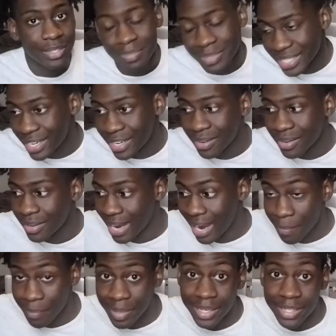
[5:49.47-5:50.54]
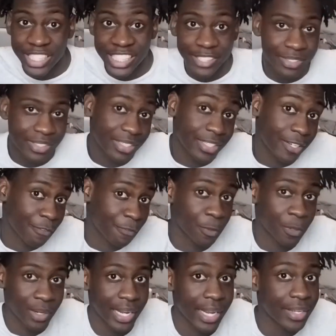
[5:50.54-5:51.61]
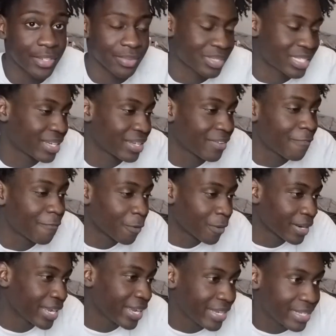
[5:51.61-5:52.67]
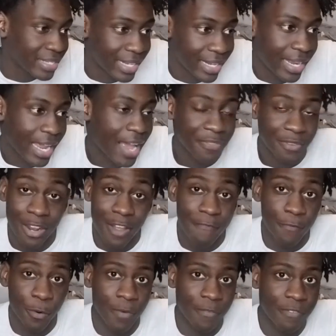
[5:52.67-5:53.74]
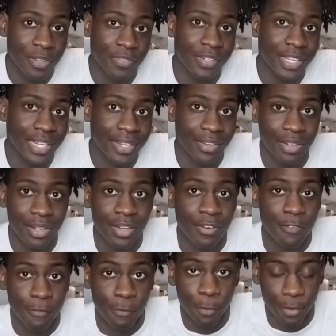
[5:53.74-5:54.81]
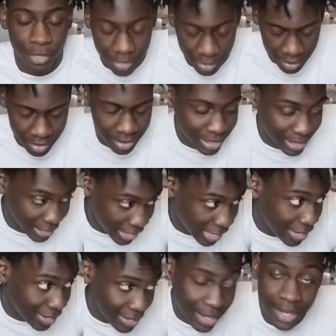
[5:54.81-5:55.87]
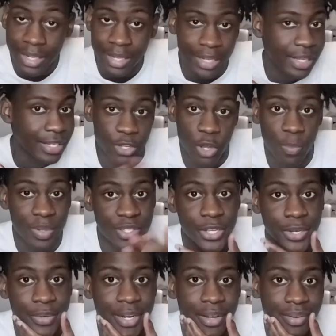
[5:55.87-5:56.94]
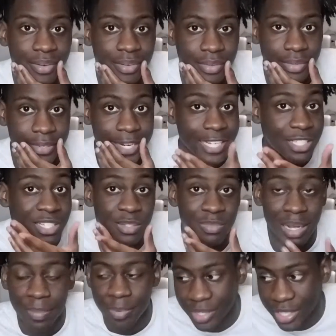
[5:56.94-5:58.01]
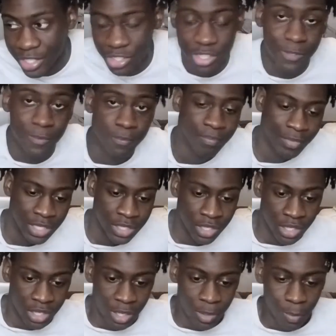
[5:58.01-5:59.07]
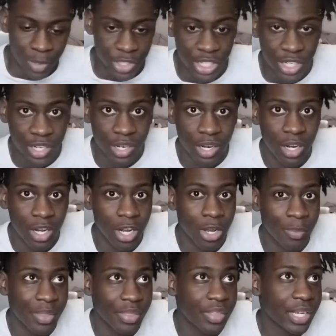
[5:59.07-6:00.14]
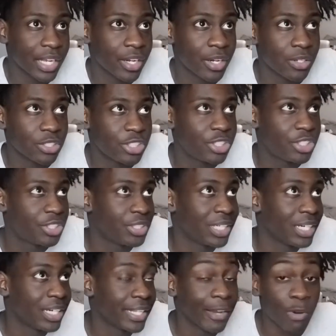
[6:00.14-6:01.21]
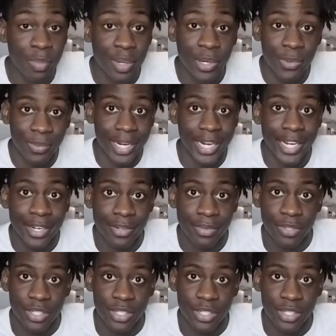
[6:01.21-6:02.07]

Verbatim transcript: I'm saying I'm being generous and saying four days. I'm saying four days, and after that fourth, fifth day, fourth day is gonna be sold out. That's just my prediction. But yeah, um, anything else? Uh, they will be ran.